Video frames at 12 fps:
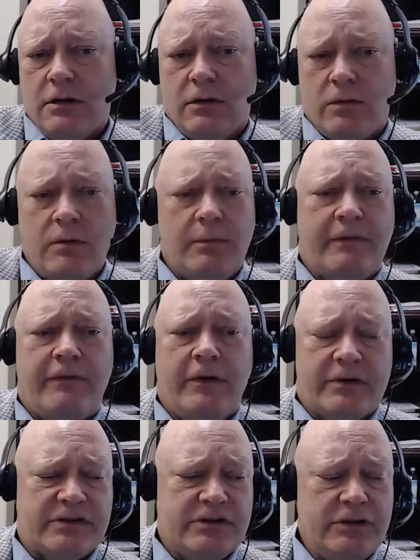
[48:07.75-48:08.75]
group of
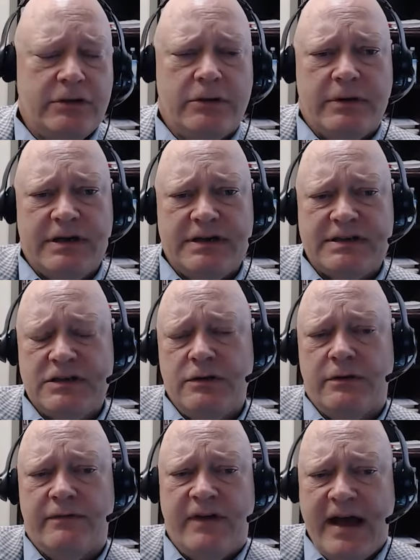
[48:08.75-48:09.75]
folks do, is
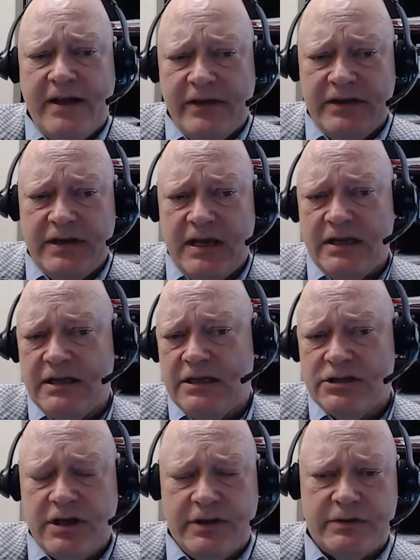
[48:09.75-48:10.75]
you're validating
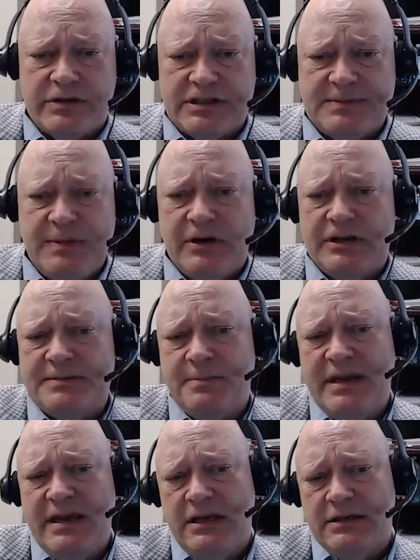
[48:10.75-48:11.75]
each other's experience
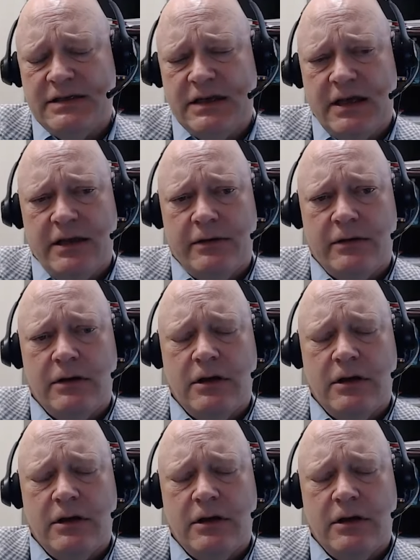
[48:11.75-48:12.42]
being together.